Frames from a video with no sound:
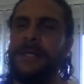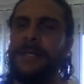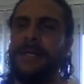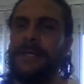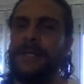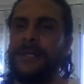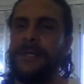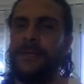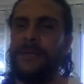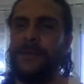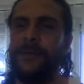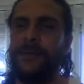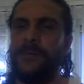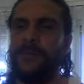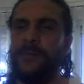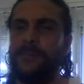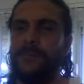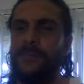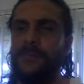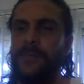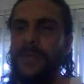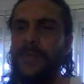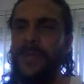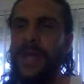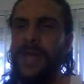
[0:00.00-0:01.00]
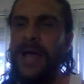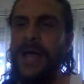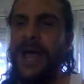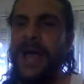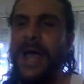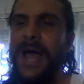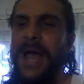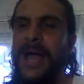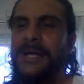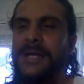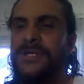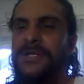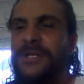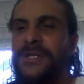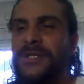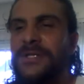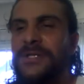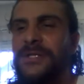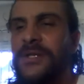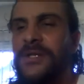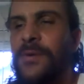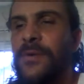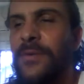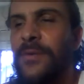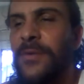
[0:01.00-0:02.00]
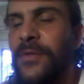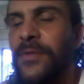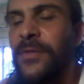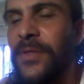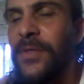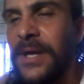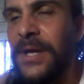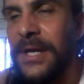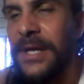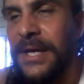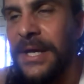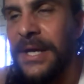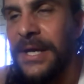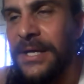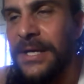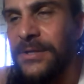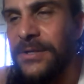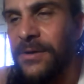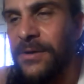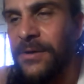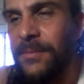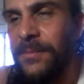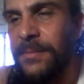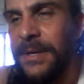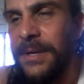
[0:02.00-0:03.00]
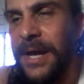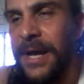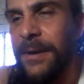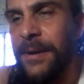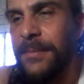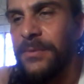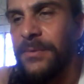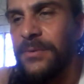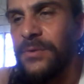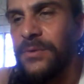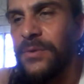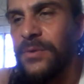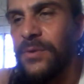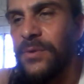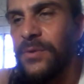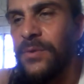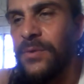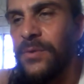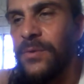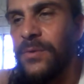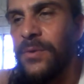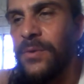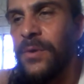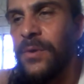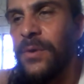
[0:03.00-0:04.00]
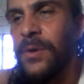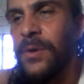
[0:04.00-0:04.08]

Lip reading: you know, I just don't think he's going to be able to